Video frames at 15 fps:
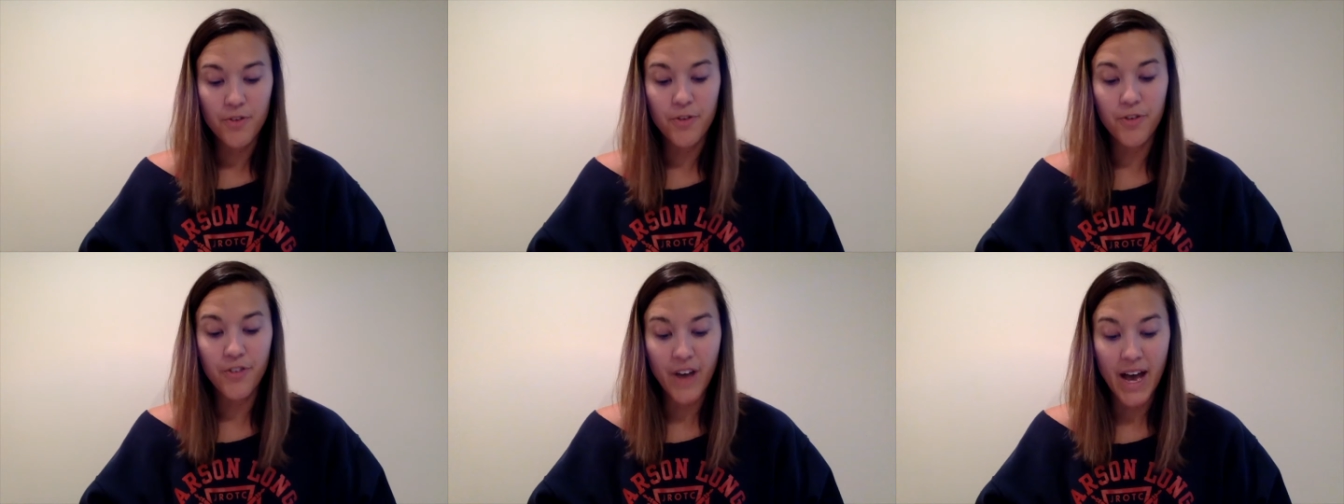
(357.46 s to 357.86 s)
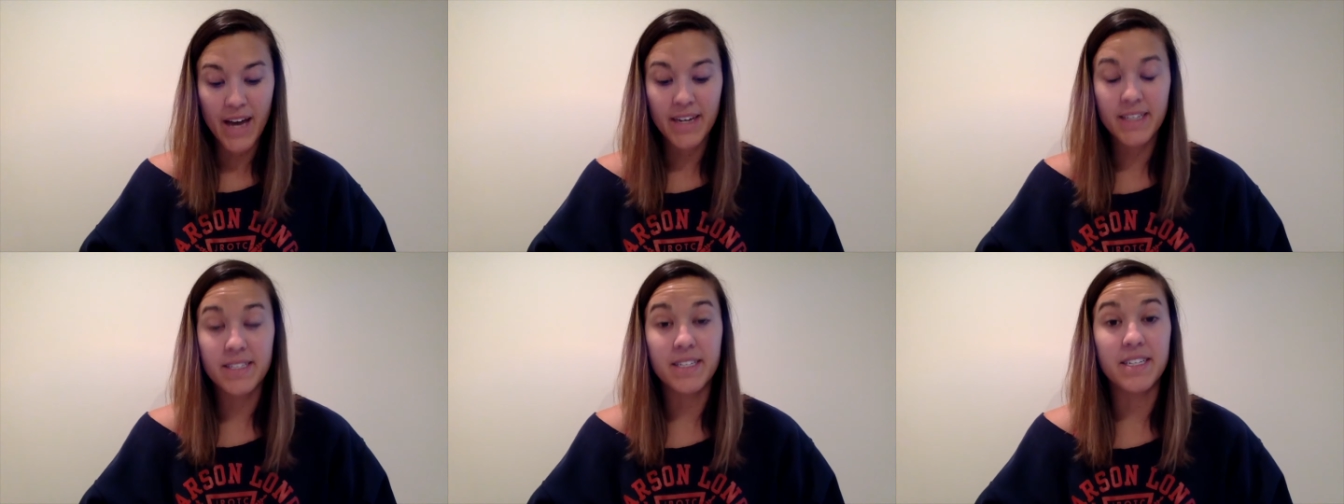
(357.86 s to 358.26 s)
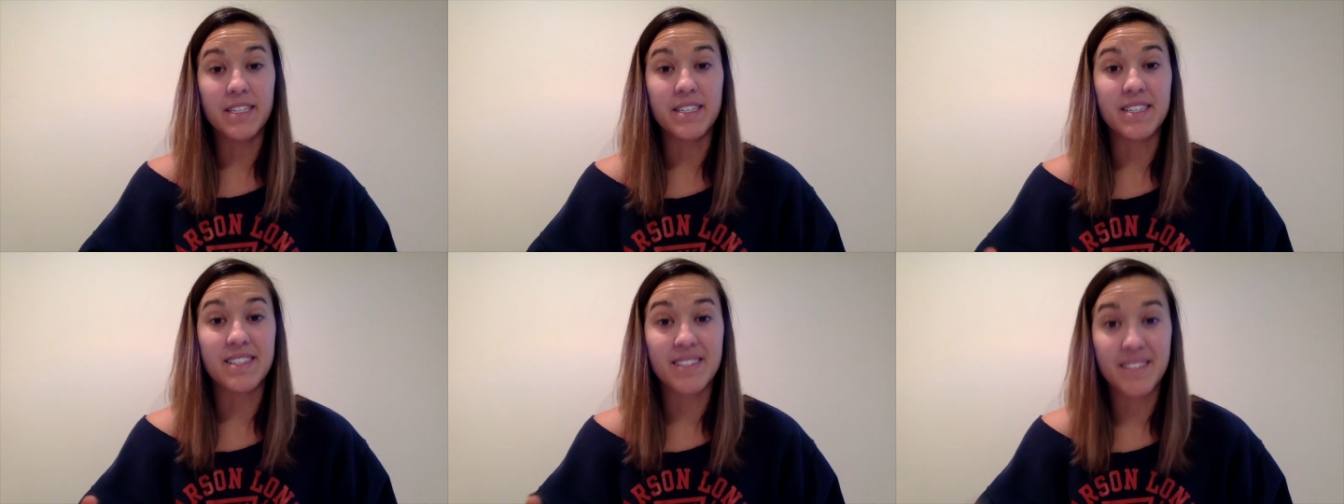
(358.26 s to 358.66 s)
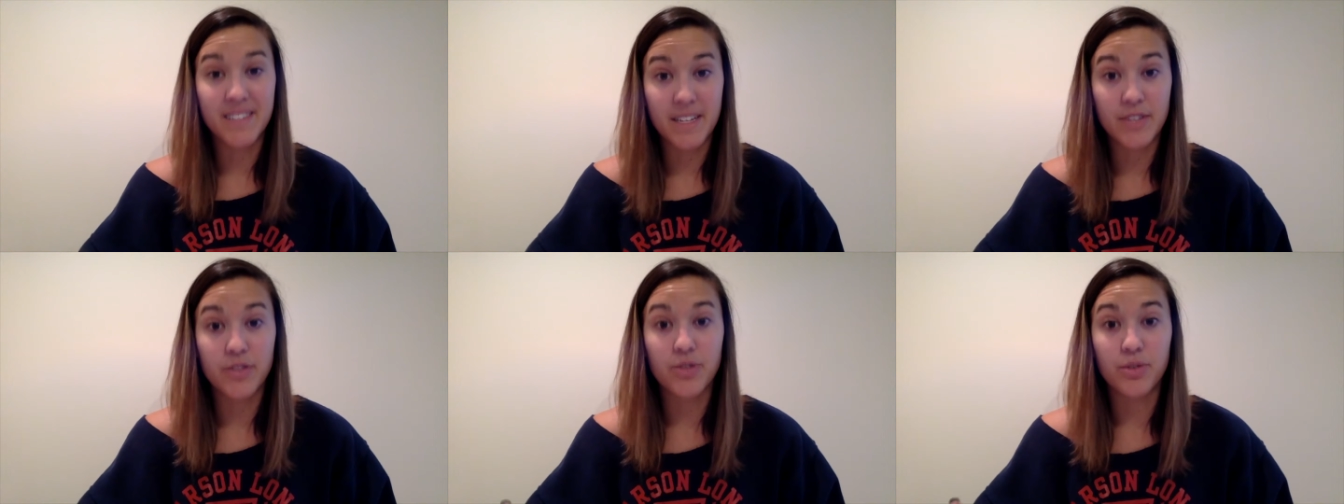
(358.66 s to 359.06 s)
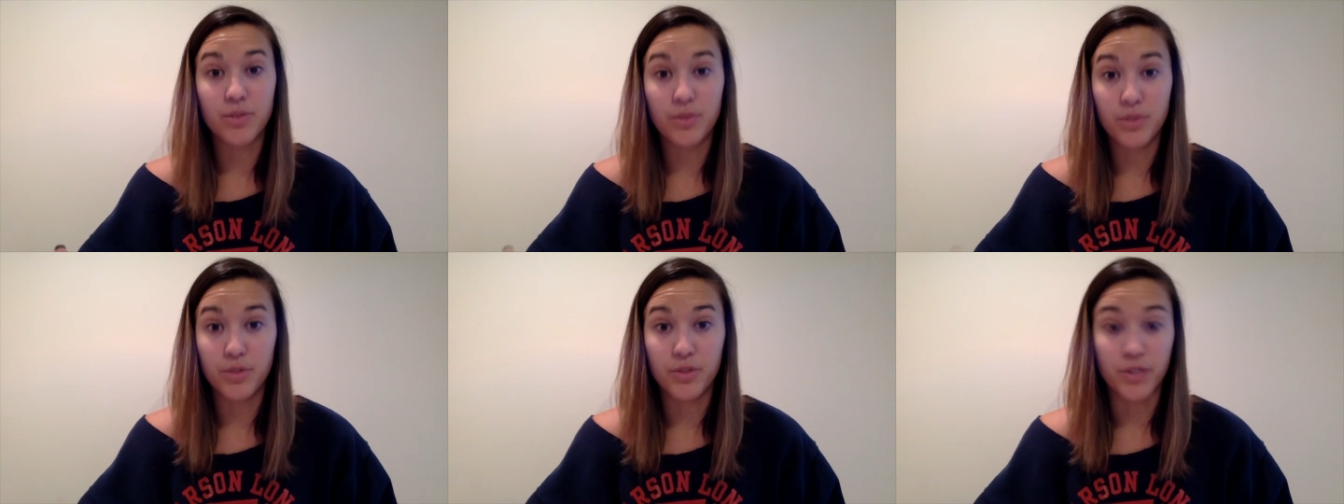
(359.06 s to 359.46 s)
Fat is an essential
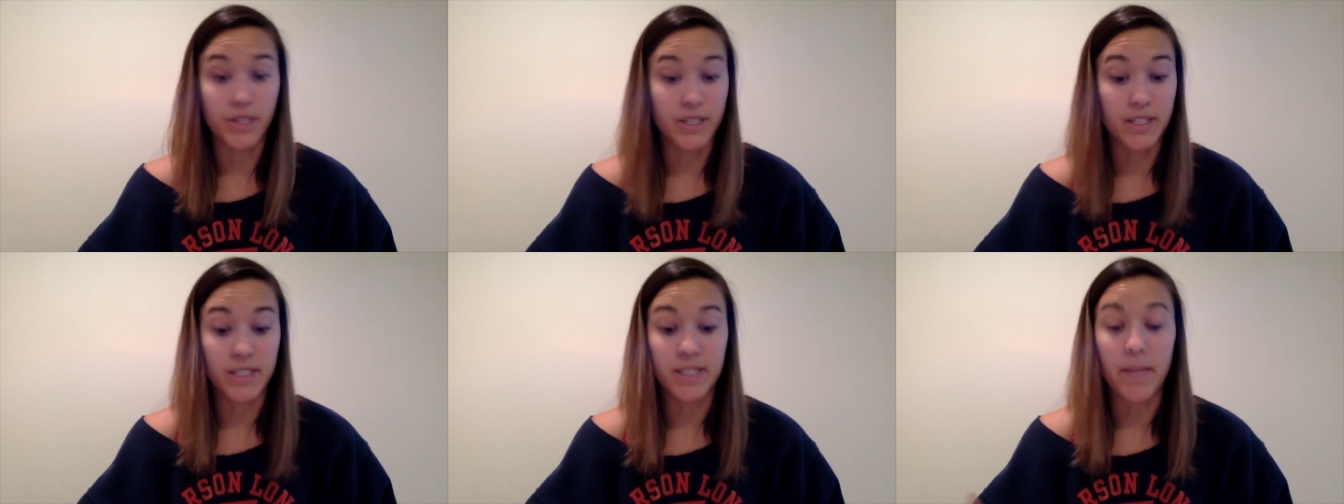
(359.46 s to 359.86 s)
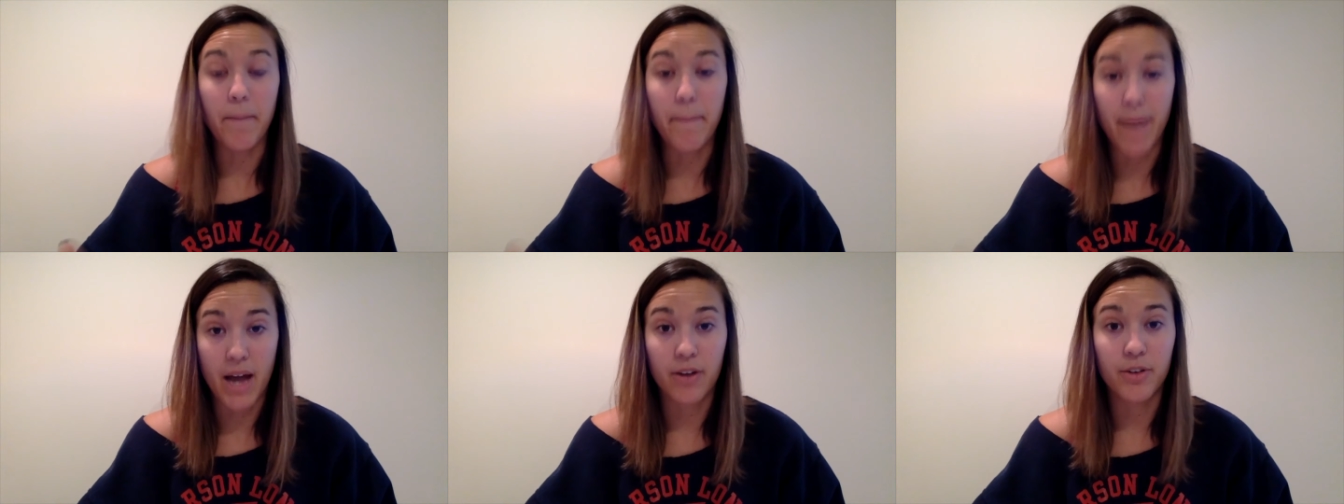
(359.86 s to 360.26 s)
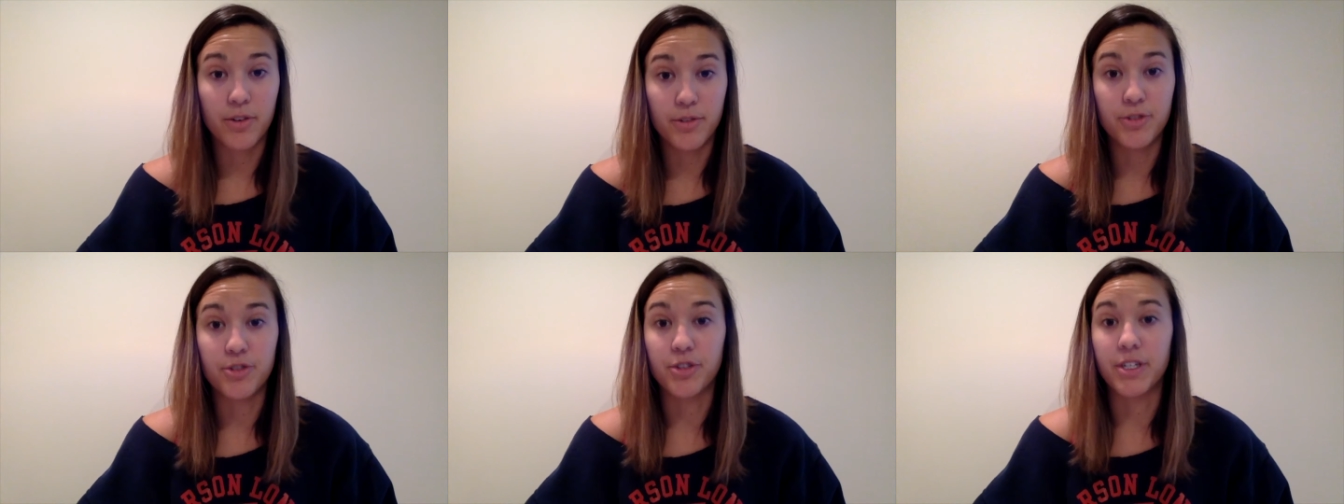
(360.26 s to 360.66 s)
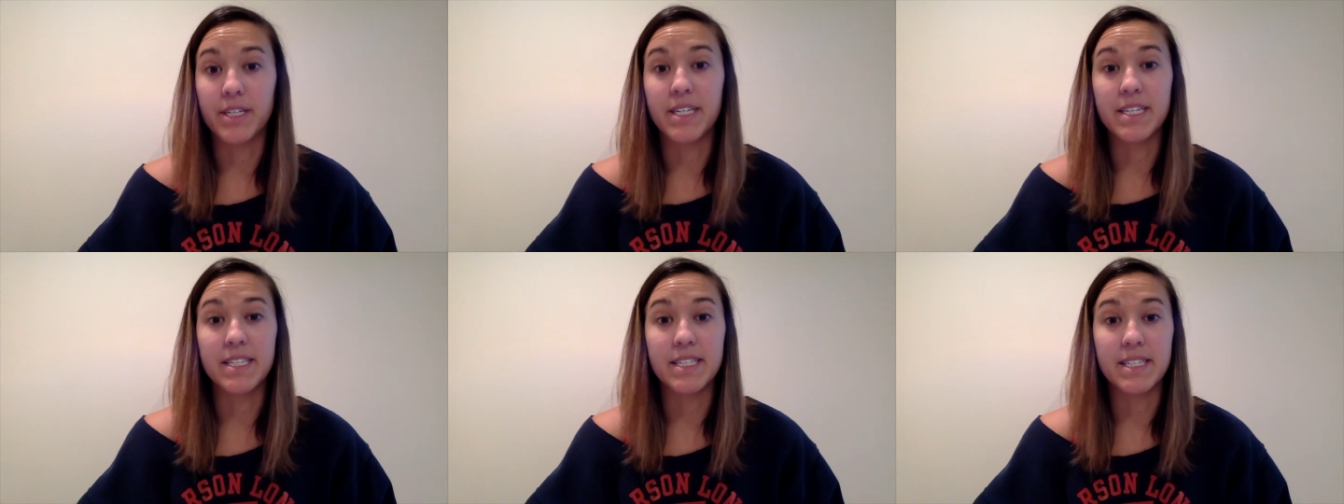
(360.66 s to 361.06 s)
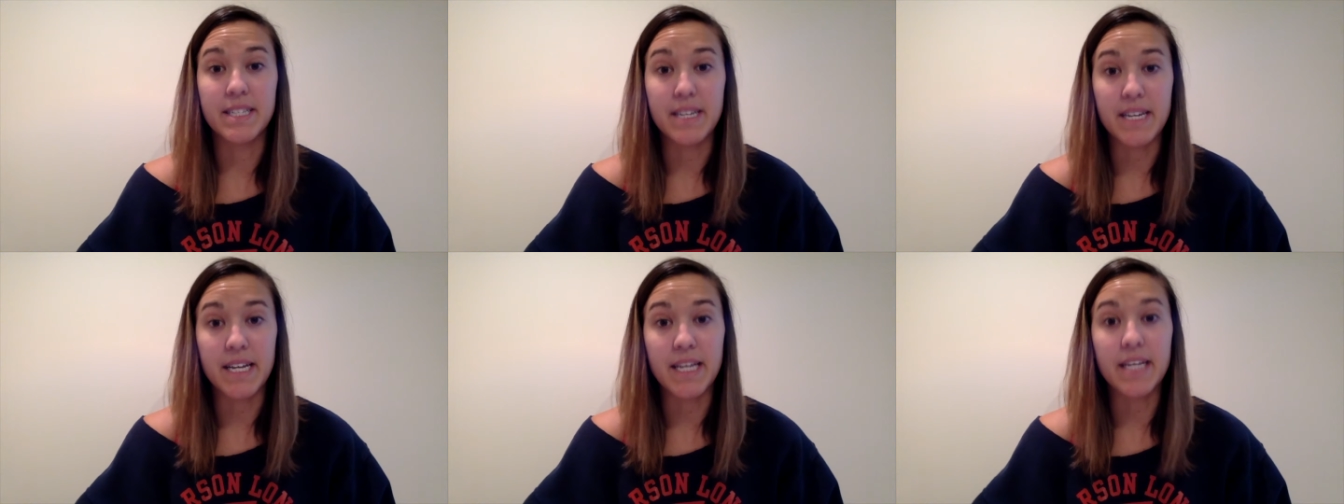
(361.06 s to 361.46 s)
nutrient. It's a macronutrient. It is
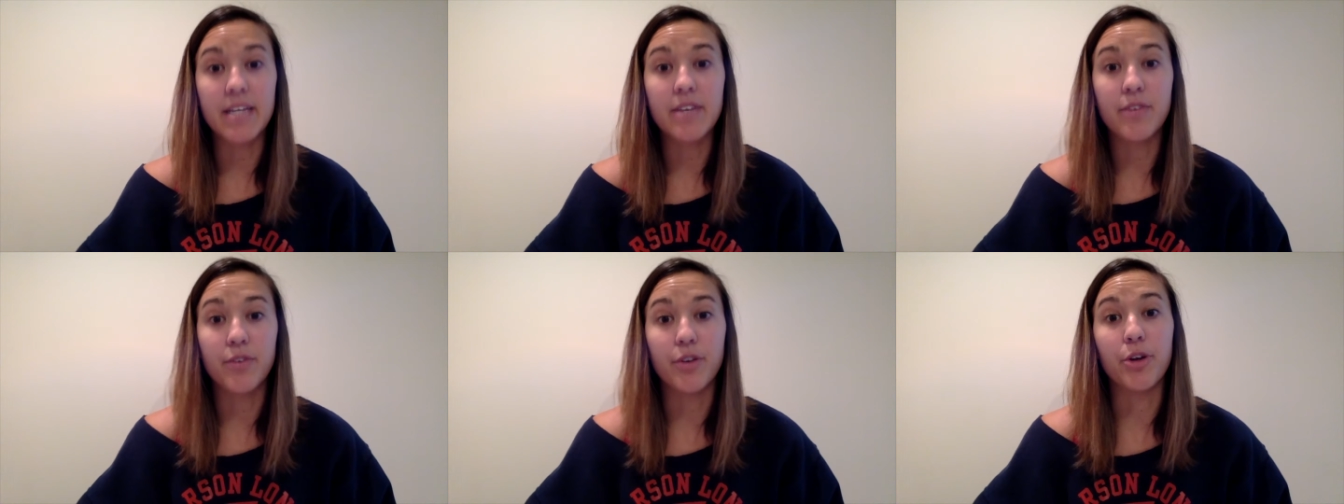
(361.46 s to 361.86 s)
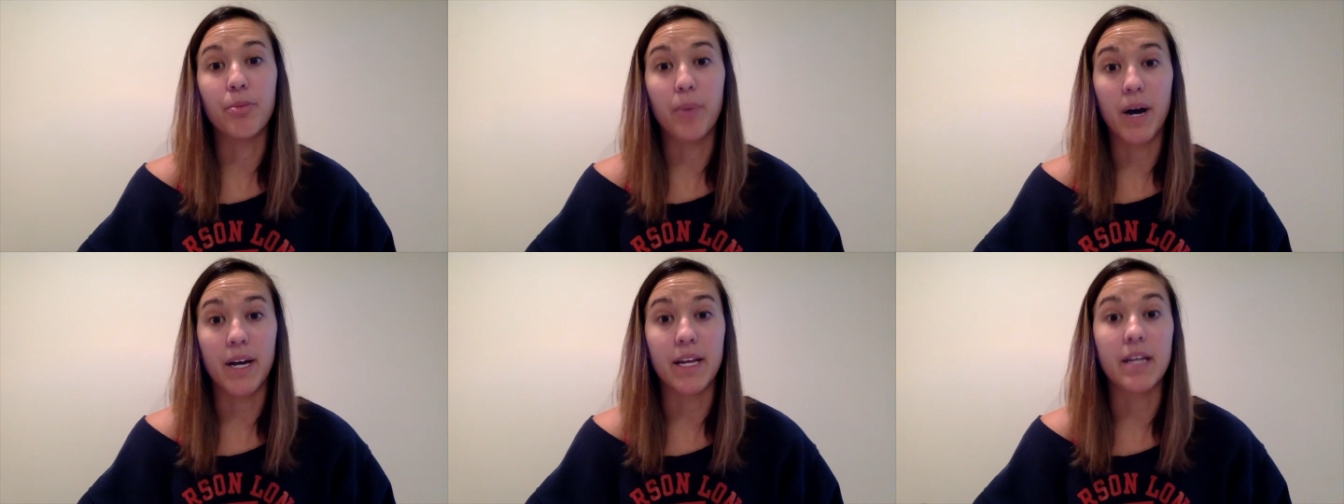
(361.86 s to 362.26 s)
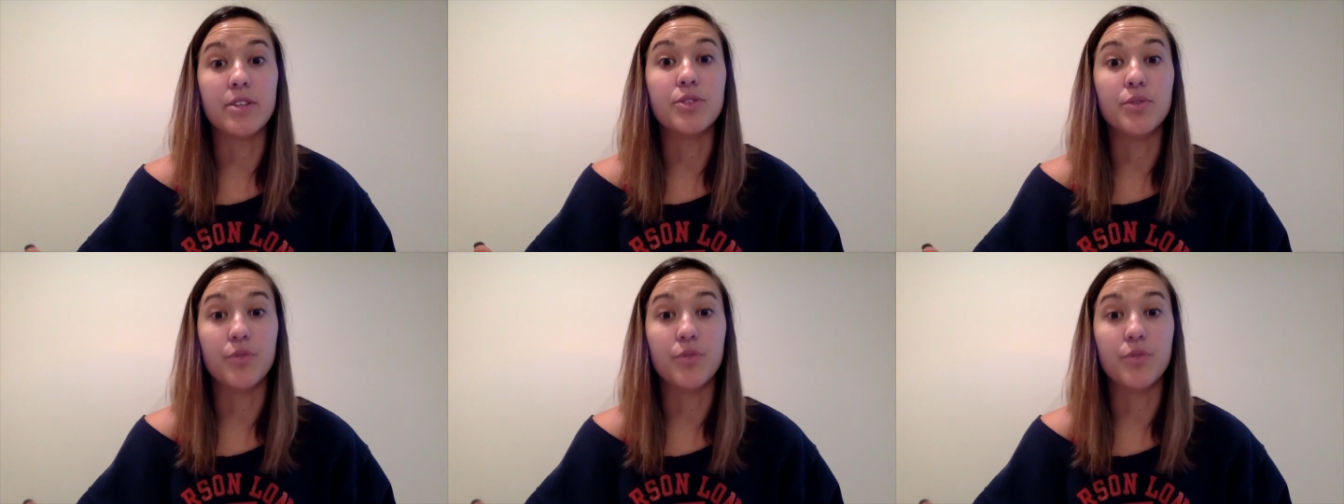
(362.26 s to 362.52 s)
needed for your body to